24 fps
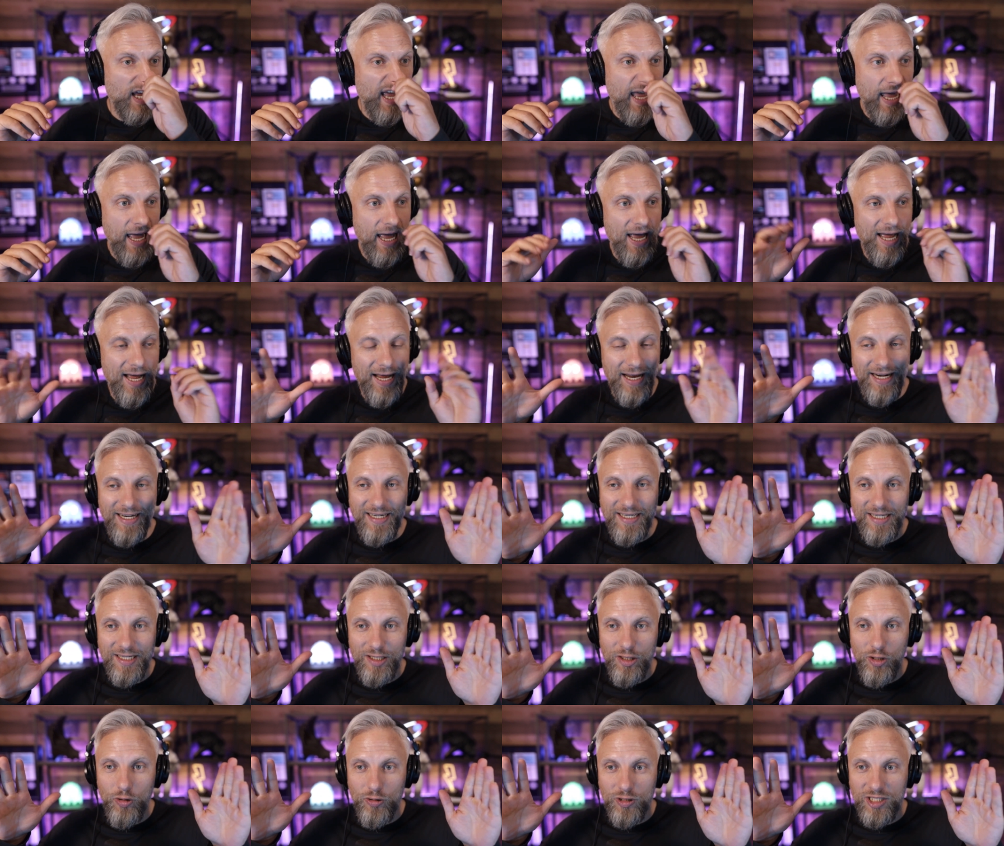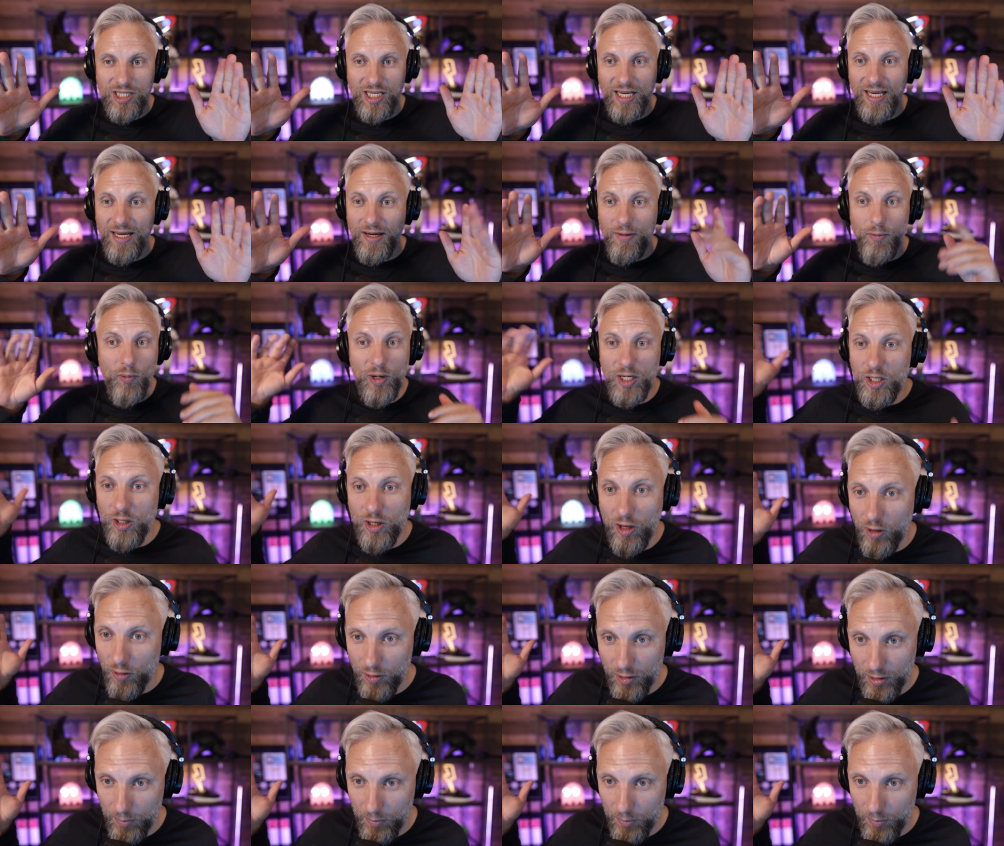And you see it when you go to the